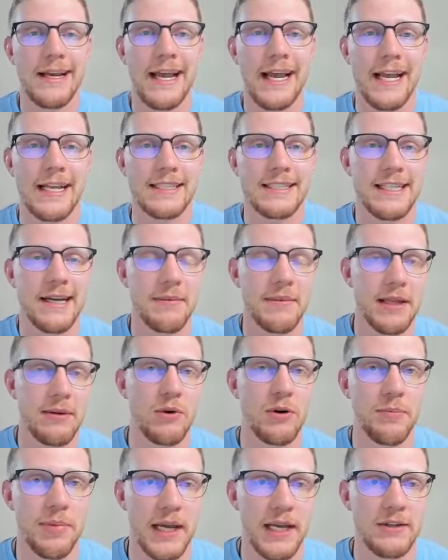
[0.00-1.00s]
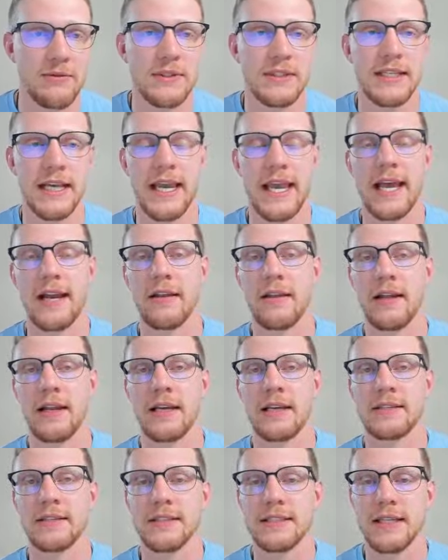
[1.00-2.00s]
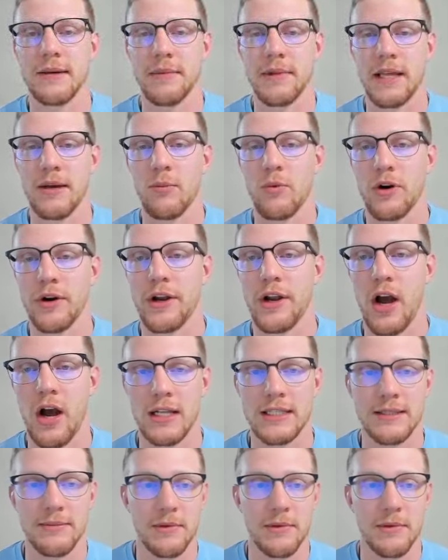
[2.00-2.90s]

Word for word: And some of them were picked with ZIK Analytics. Some of them were not.